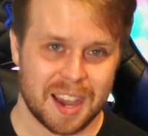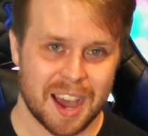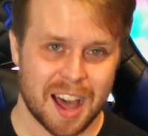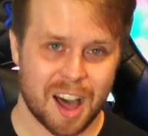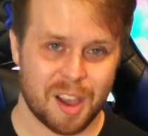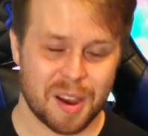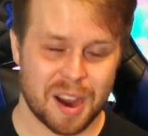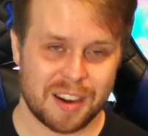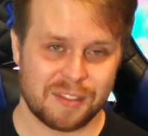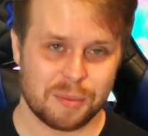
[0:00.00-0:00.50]

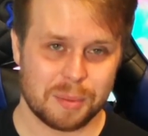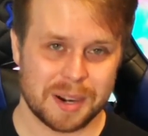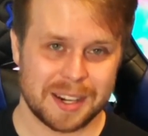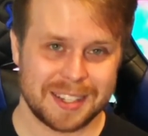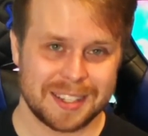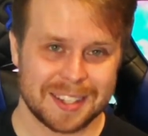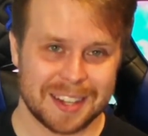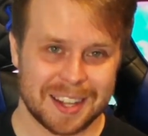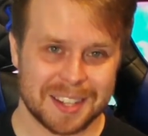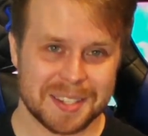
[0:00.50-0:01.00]
Alright
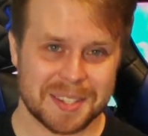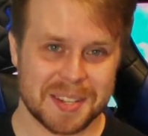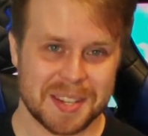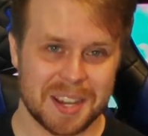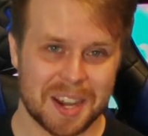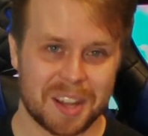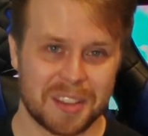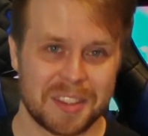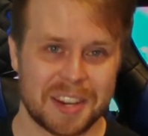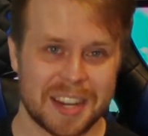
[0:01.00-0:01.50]
everybody, I'll see
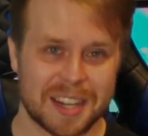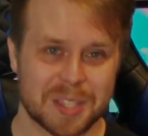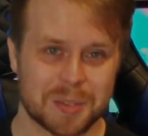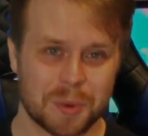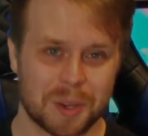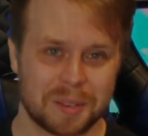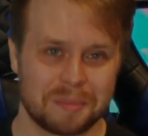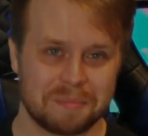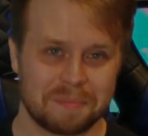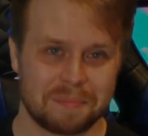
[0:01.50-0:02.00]
y'all in the next
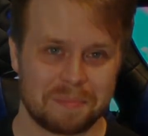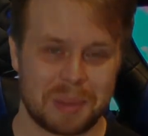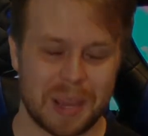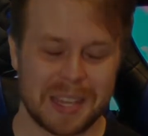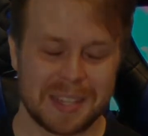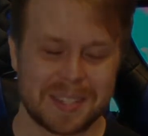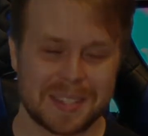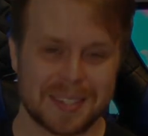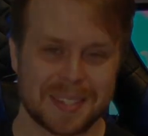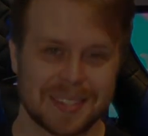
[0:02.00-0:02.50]
one.
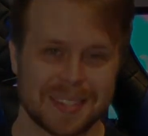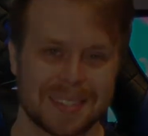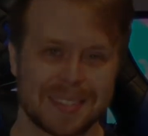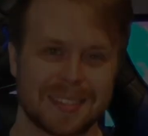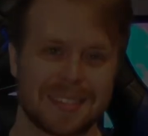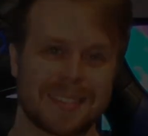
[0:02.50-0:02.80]
Peace!